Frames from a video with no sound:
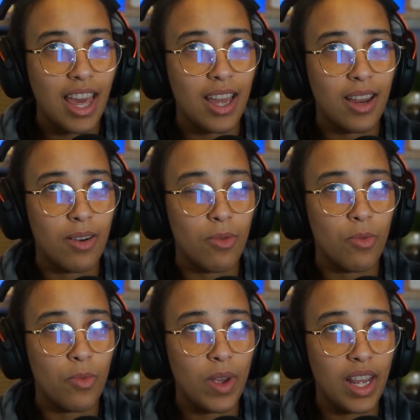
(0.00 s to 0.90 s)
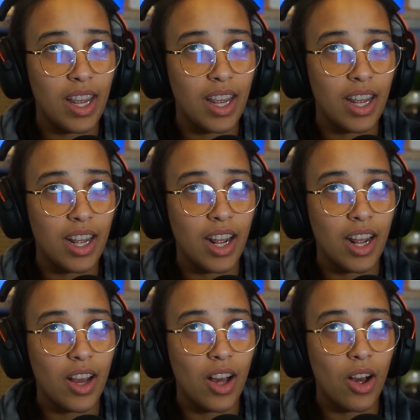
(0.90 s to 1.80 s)
Then we
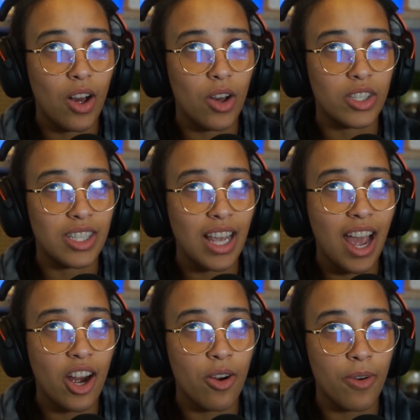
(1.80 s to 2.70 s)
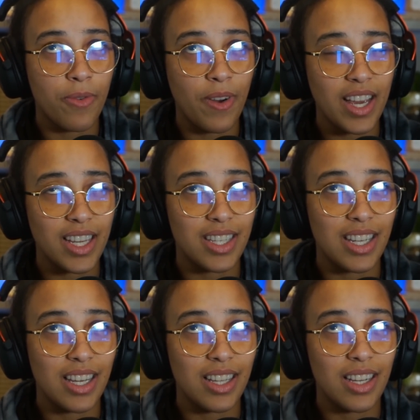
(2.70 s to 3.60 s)
uh, sacrifice
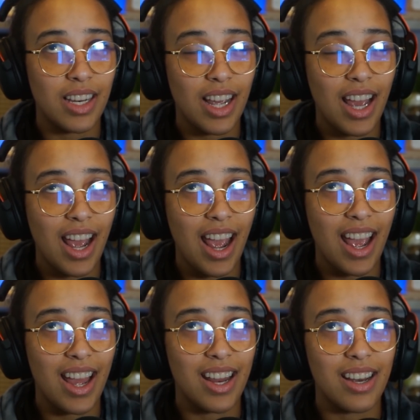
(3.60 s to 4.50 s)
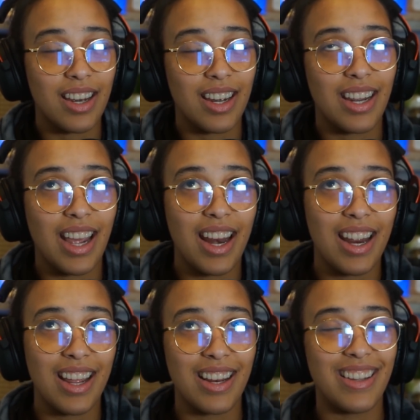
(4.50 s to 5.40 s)
it and get
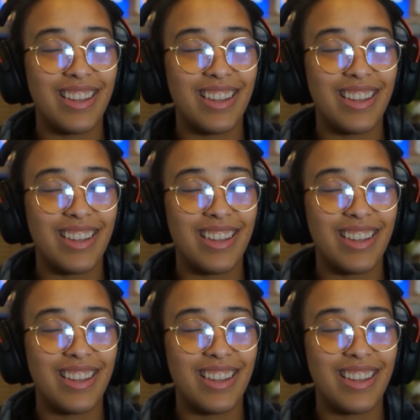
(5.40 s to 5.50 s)
it